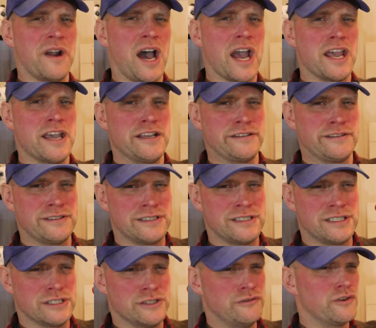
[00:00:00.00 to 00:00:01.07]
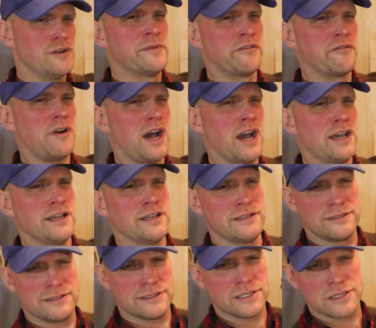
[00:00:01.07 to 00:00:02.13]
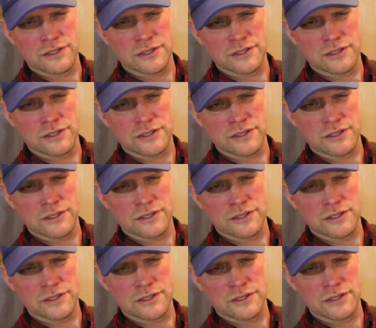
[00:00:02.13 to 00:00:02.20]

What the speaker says: rights, human rights,